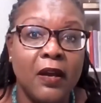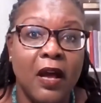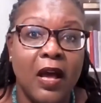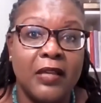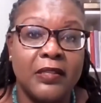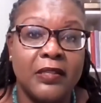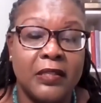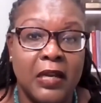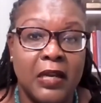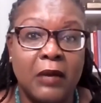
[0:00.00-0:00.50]

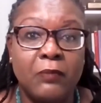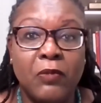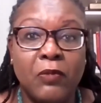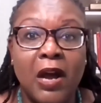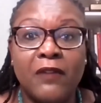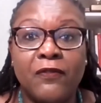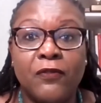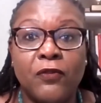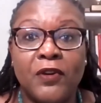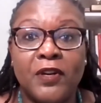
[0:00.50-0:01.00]
as a
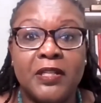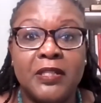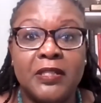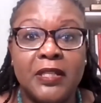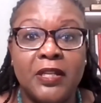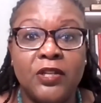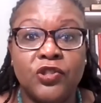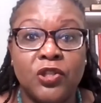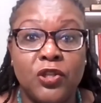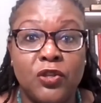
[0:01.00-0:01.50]
nonprofit
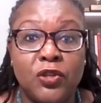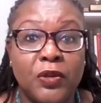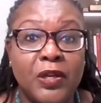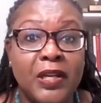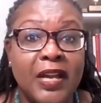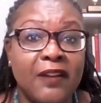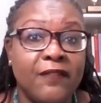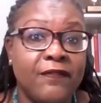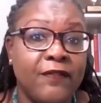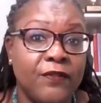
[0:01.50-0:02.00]
organization, you can
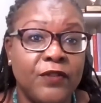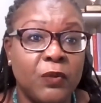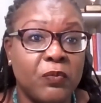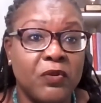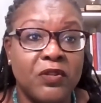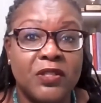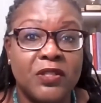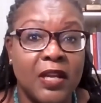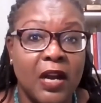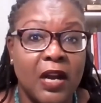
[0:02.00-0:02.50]
get
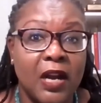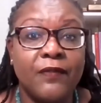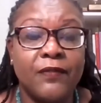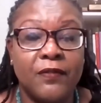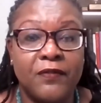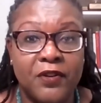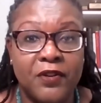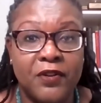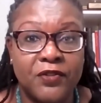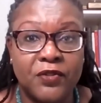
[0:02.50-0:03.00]
50% off
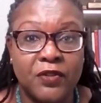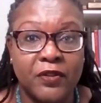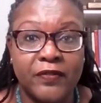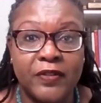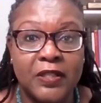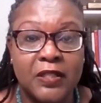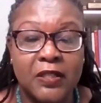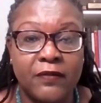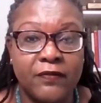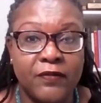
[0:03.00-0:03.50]
of their
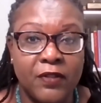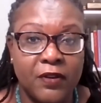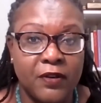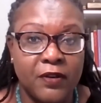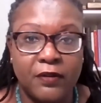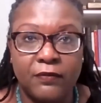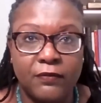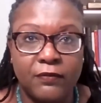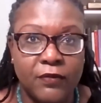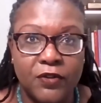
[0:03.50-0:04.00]
service, of
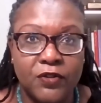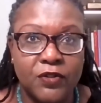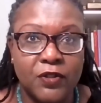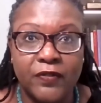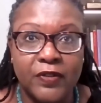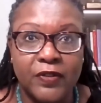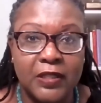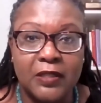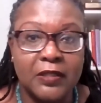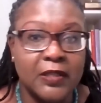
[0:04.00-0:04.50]
their, their
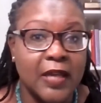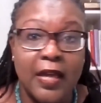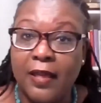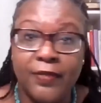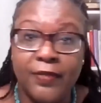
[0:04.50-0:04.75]
services.